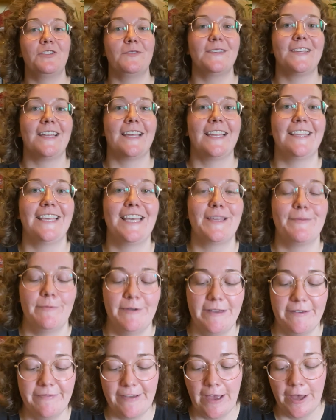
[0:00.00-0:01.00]
was getting these, but
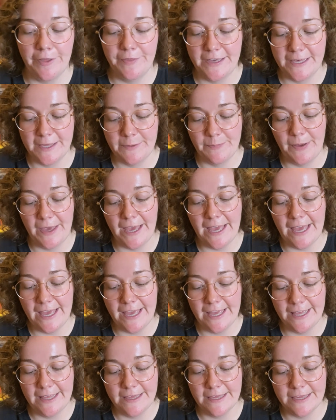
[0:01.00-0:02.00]
we found these
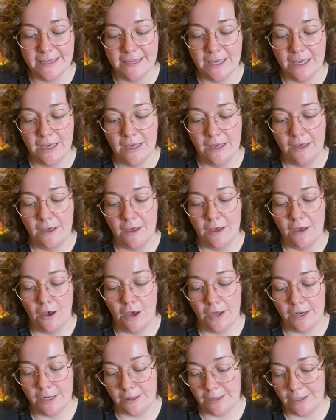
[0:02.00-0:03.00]
pins
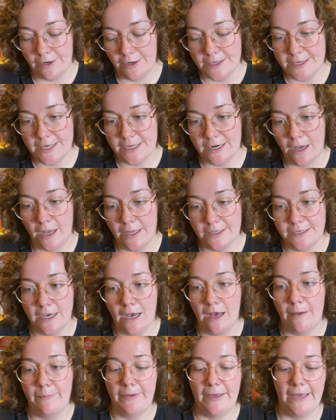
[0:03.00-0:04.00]
on clearance at Hot
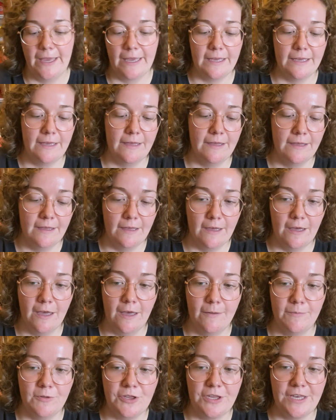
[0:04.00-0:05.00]
Topic.
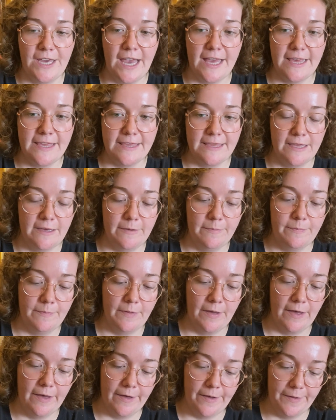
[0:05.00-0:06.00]
Um, she has the
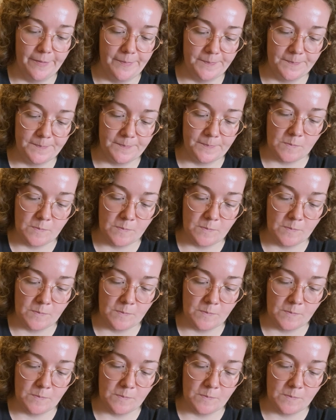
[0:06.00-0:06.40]
um,